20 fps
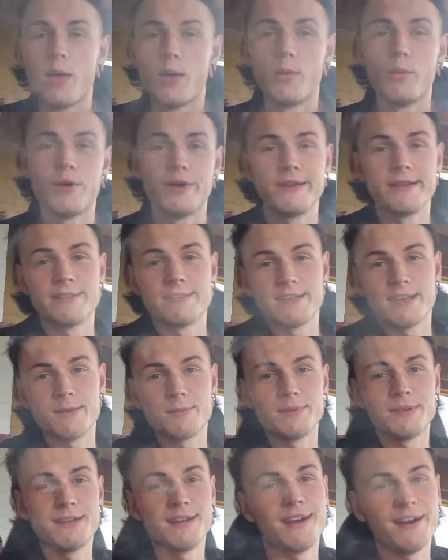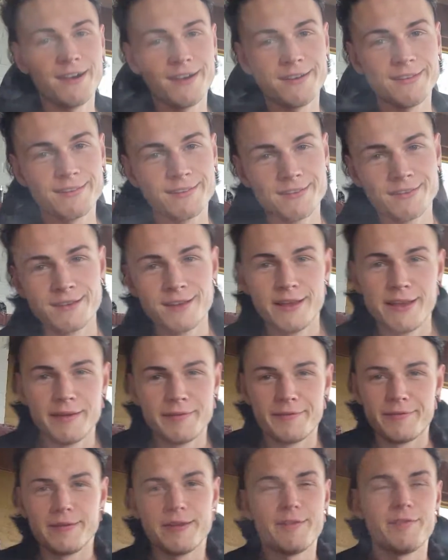What is up, guys?
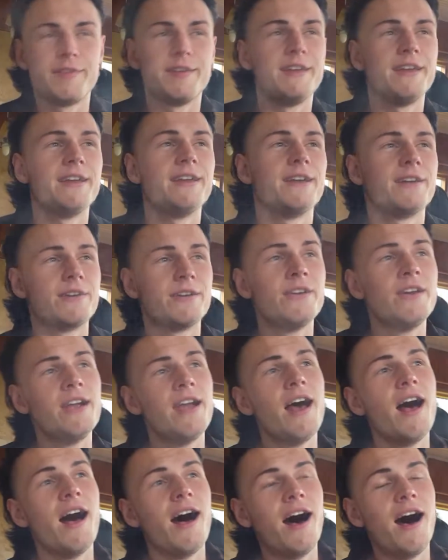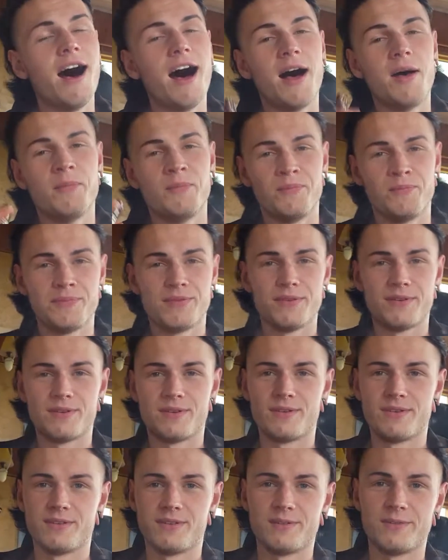Fluffy here. 2
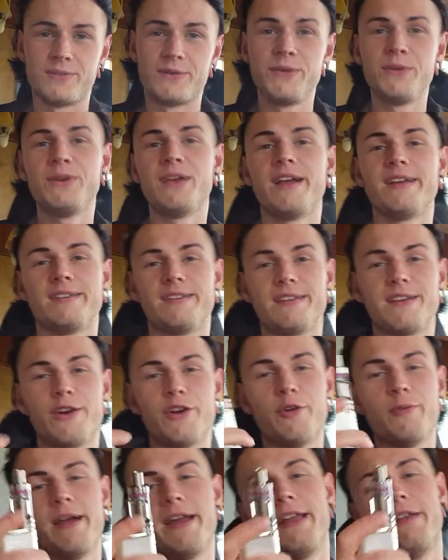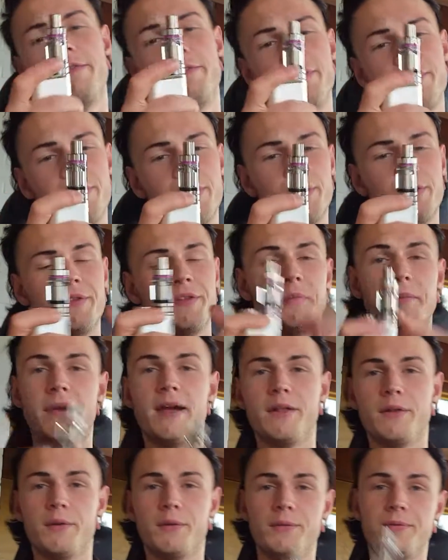days ago I made a review on the
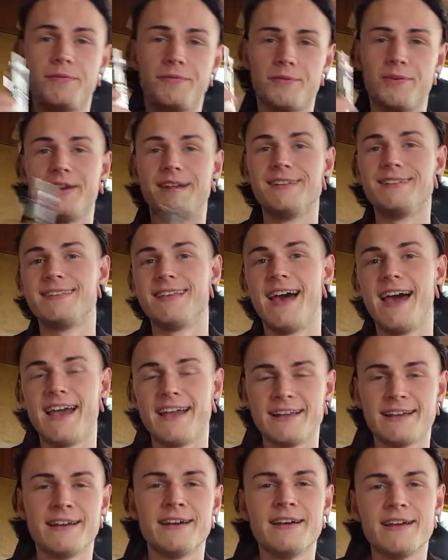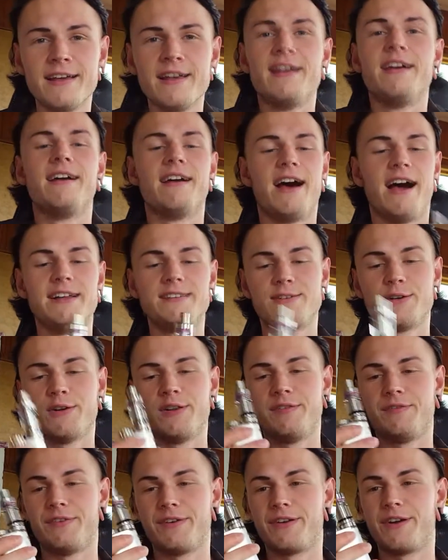Melo 3 tank. I
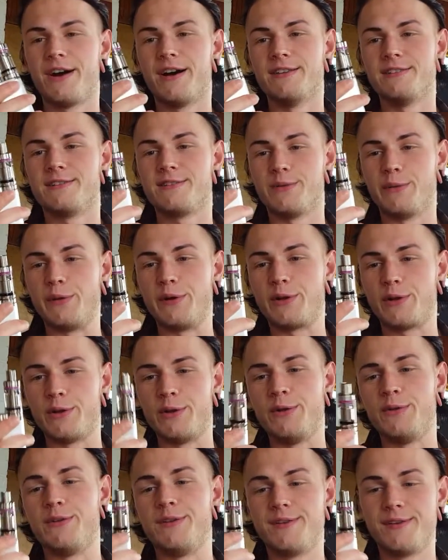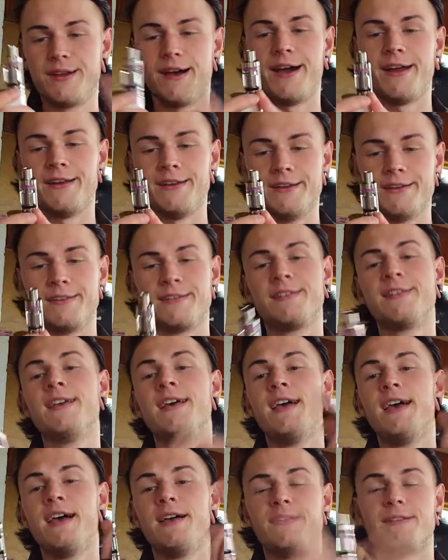totally forgot to include the tightness,
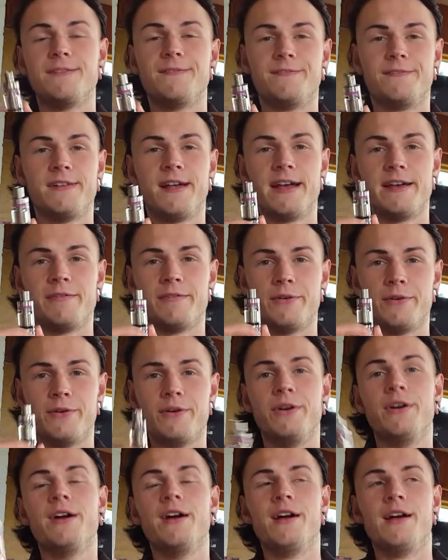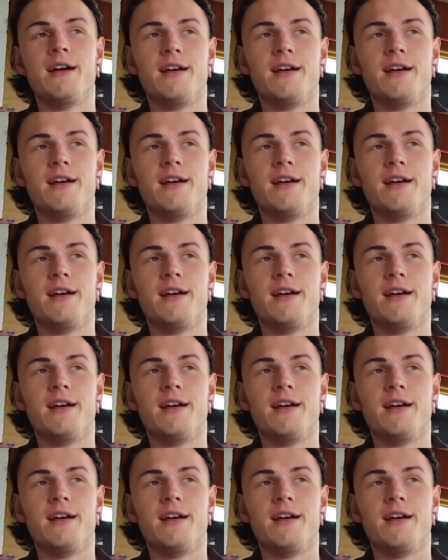the flavor,